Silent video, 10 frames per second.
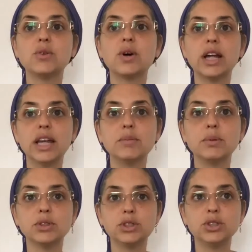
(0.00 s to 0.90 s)
who are
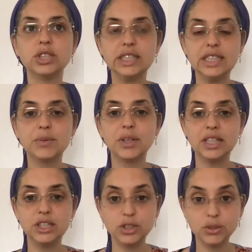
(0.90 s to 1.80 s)
able to see what
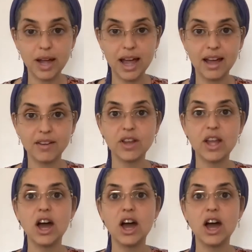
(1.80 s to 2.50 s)
they do have